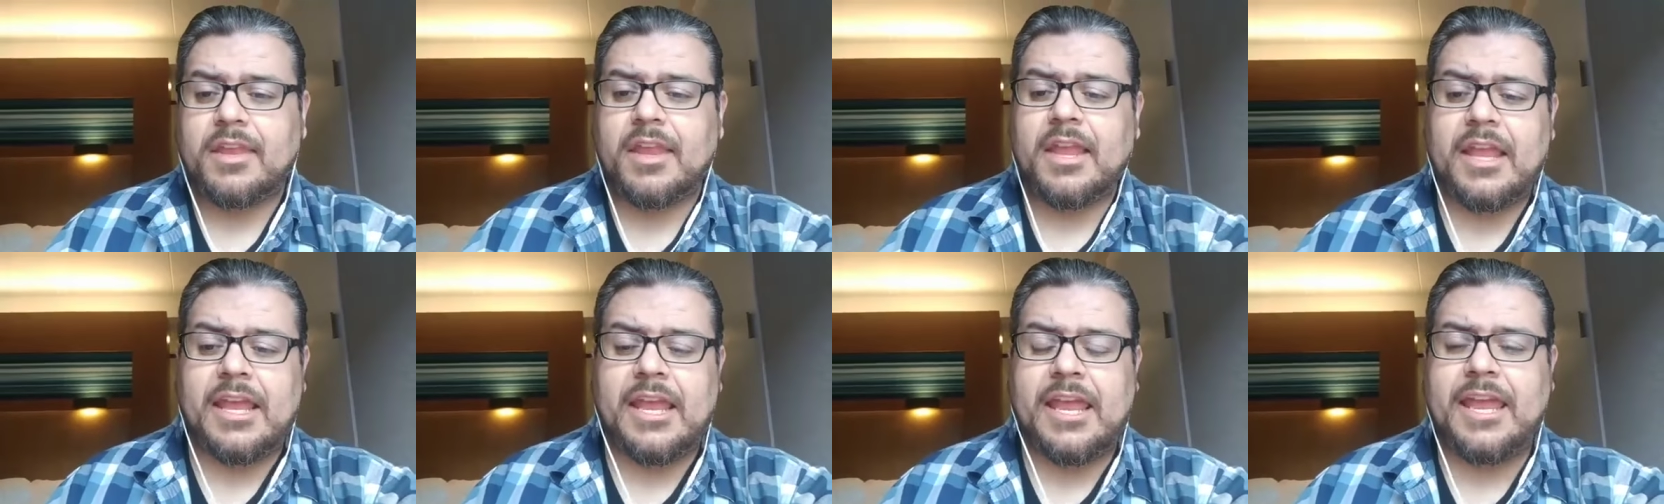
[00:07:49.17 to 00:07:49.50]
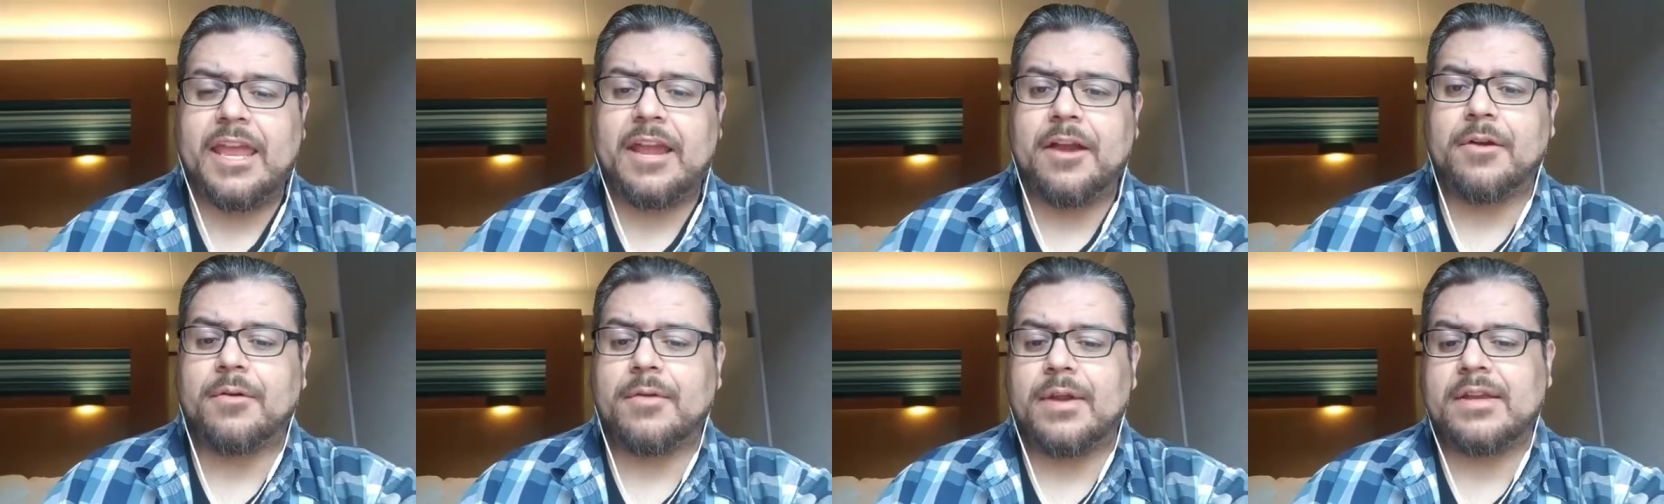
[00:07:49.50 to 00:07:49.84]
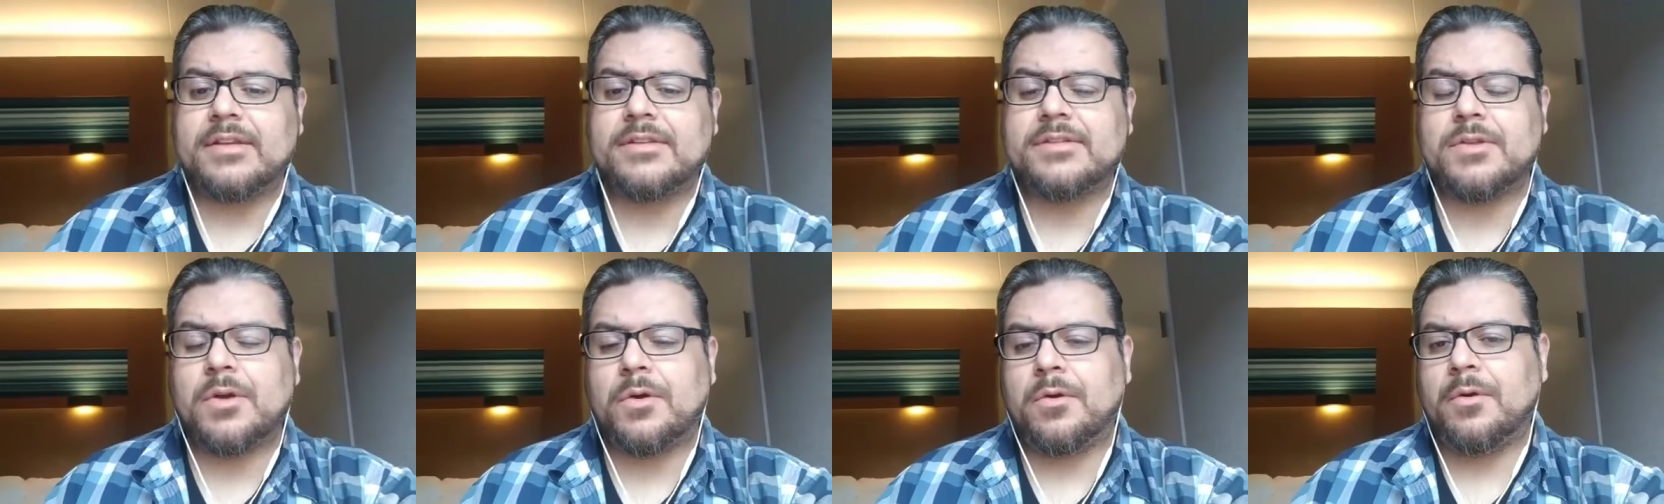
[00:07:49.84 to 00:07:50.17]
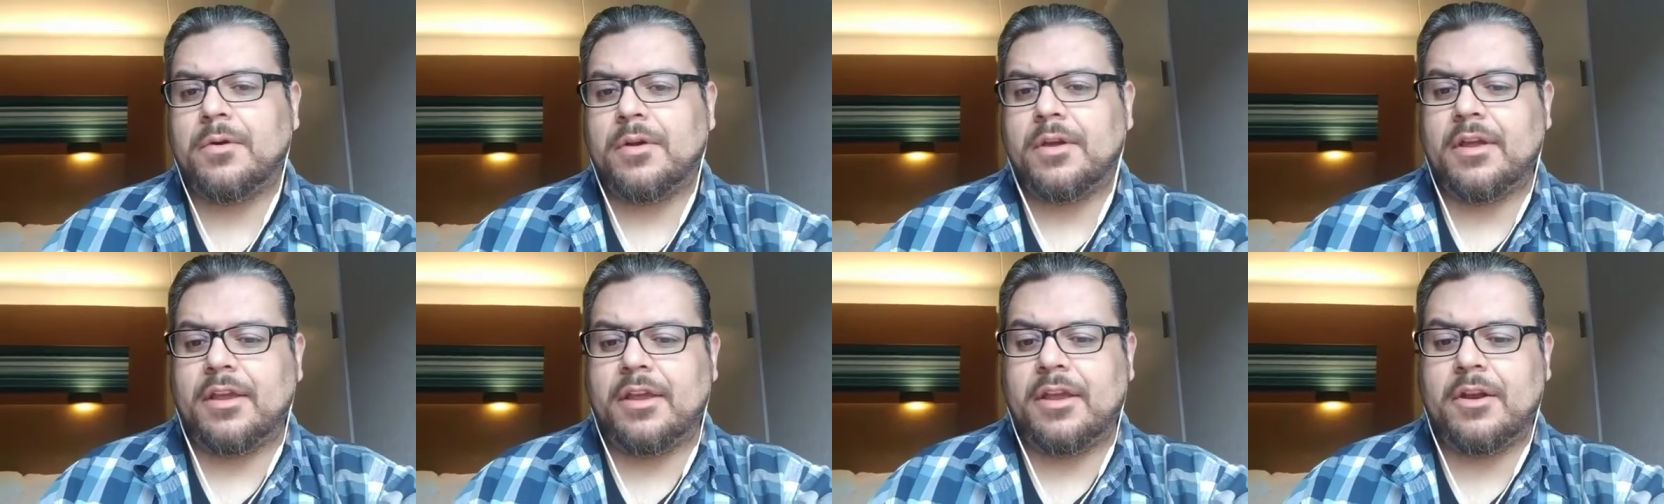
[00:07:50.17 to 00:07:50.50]
here is
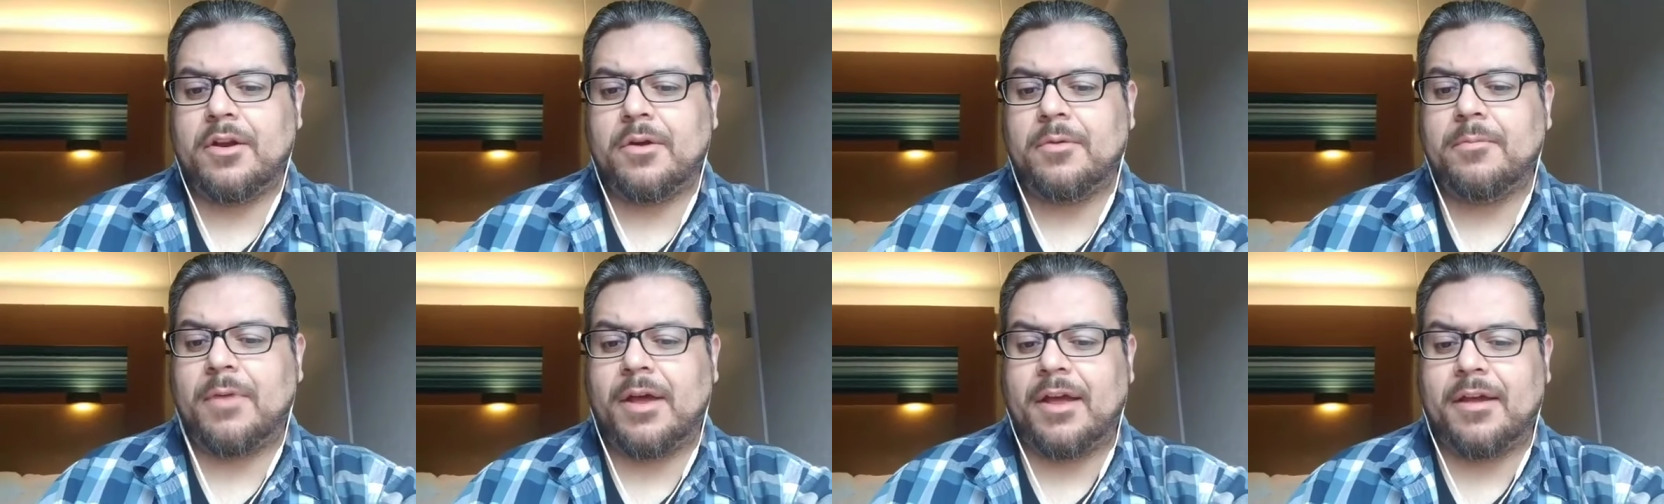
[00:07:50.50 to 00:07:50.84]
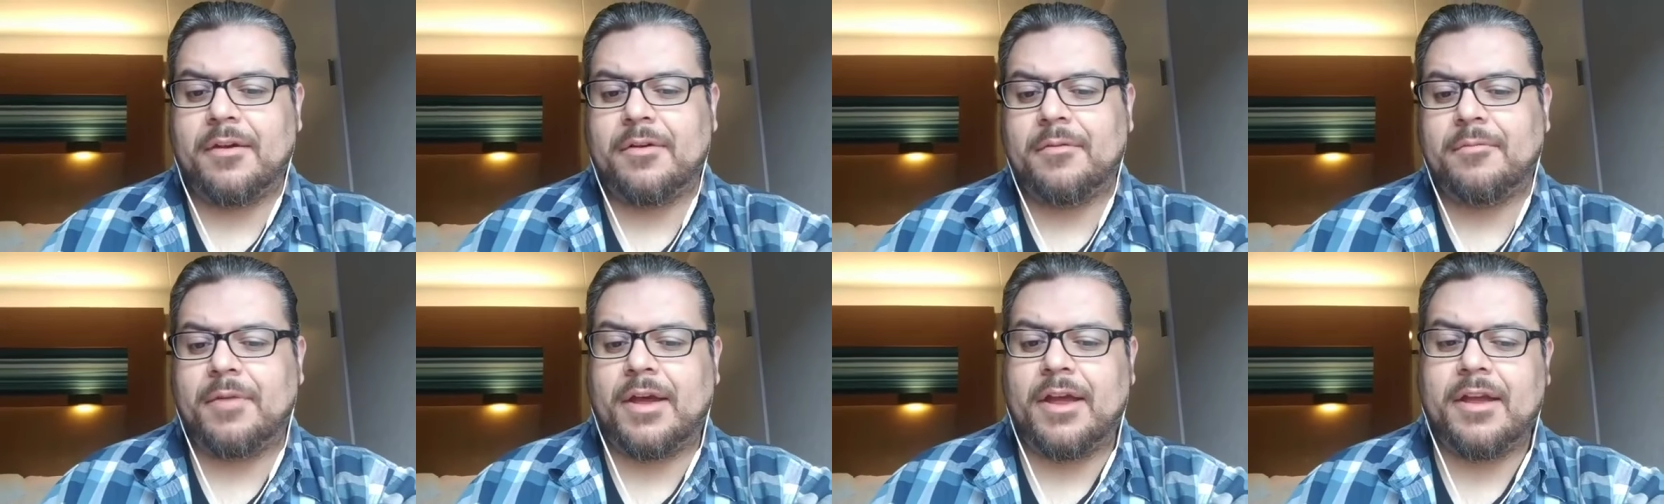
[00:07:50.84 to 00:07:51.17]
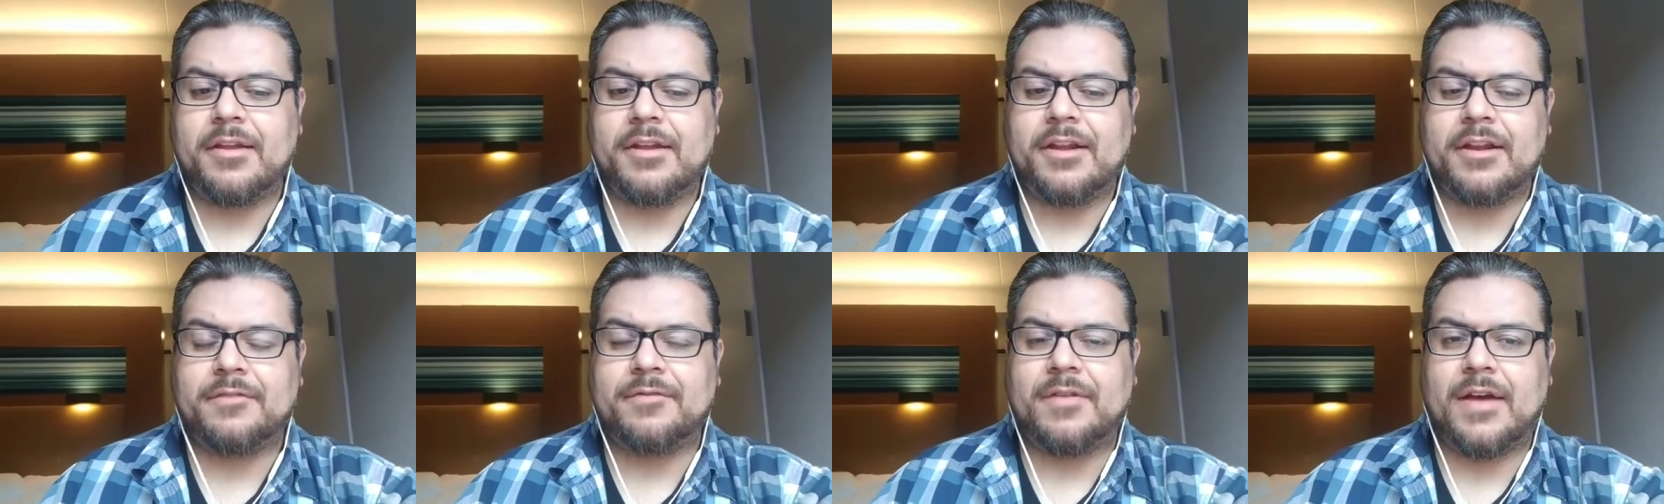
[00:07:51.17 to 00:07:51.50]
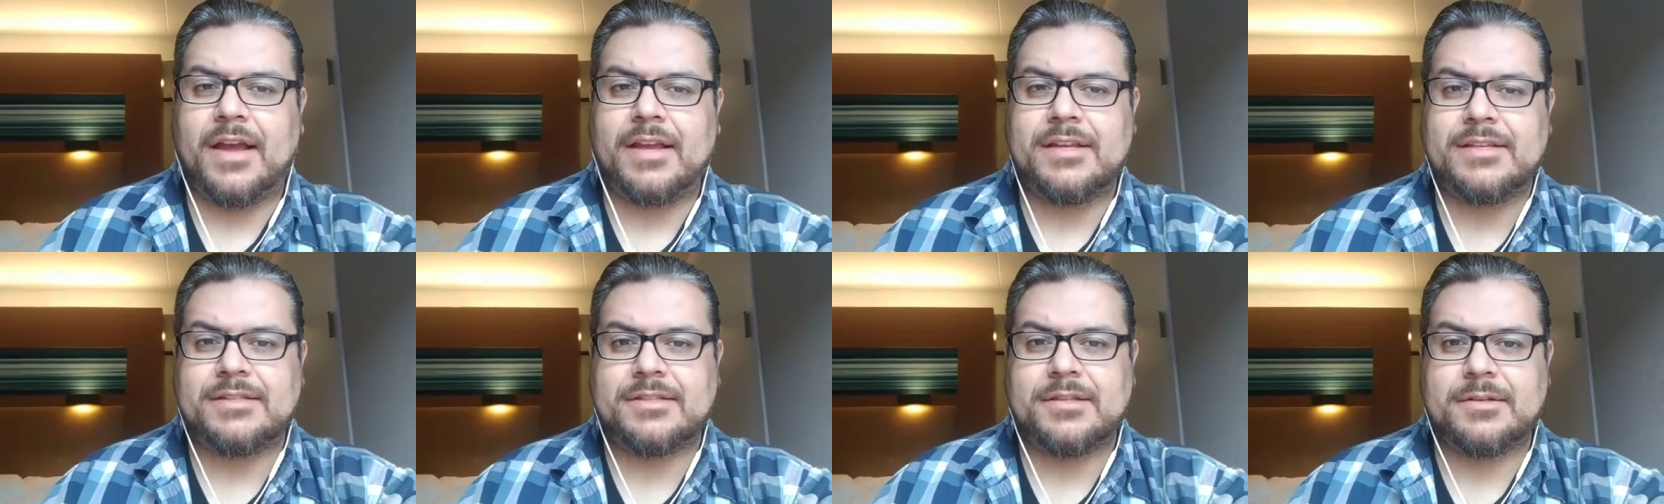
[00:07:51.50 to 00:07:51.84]
don't, you know, my, my
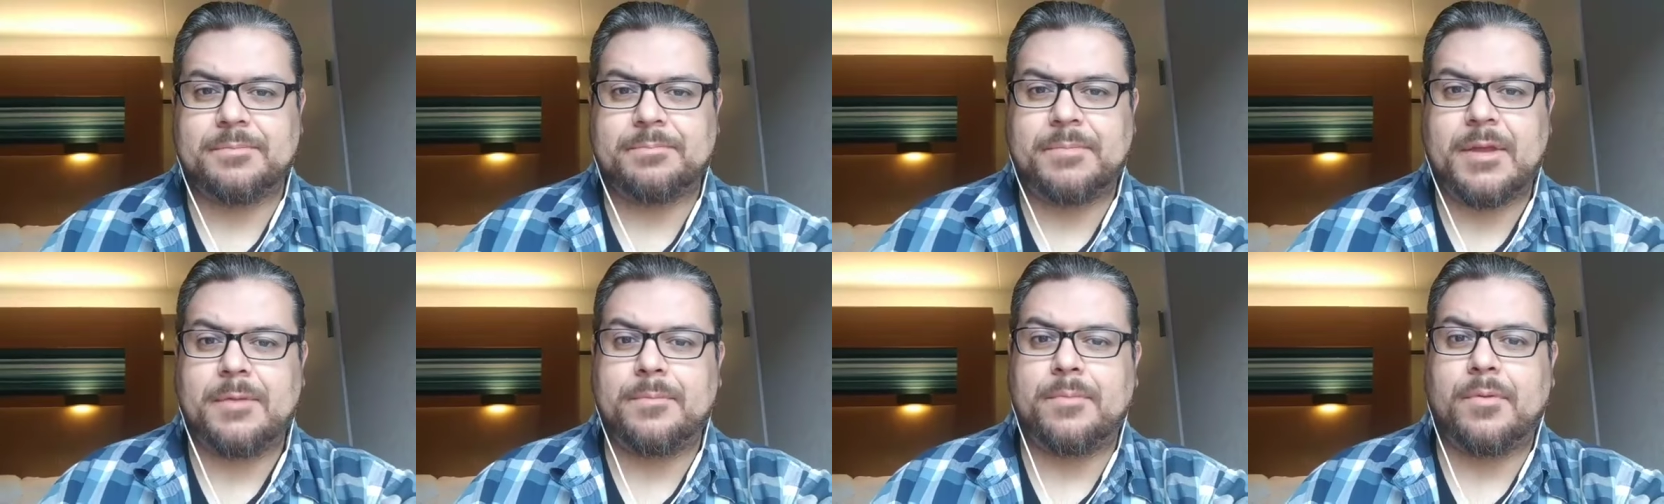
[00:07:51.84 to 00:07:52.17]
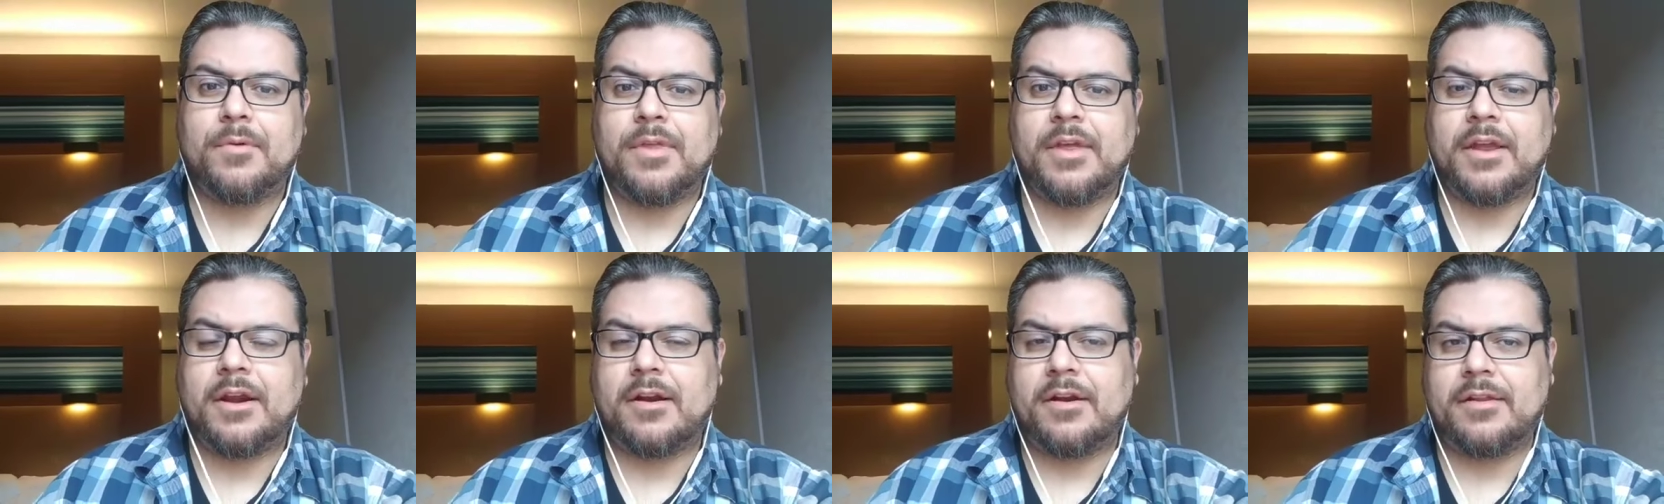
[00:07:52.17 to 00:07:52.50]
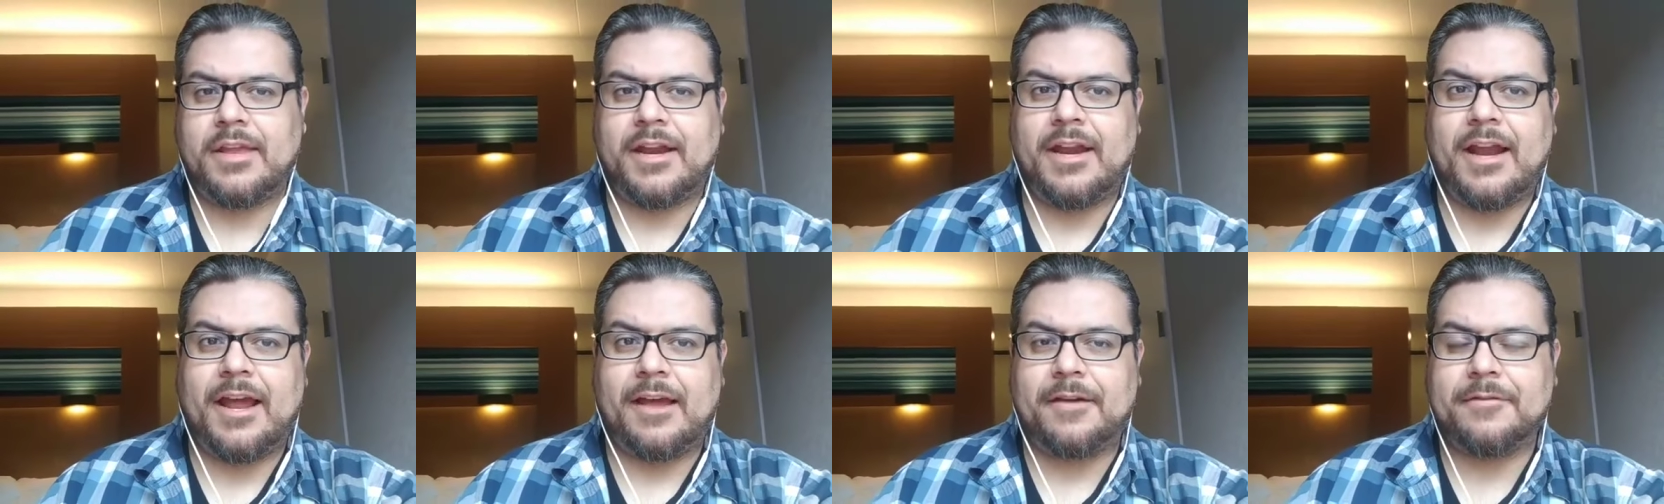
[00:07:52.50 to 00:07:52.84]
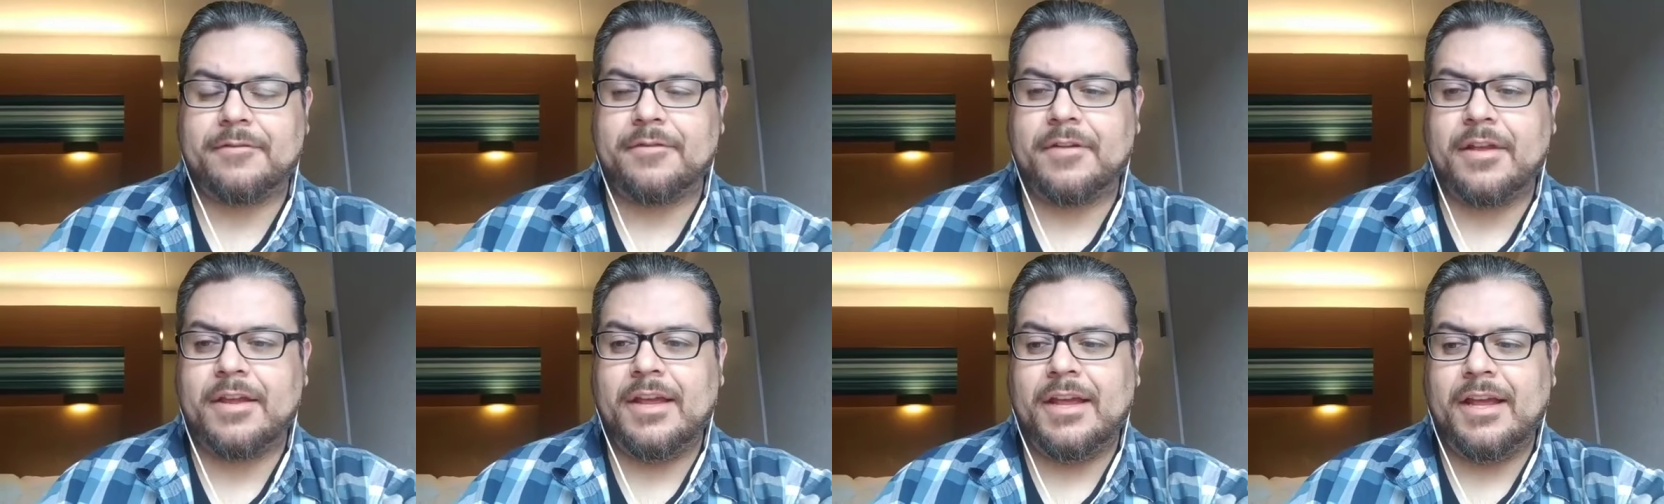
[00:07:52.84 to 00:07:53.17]
advice to people that are that have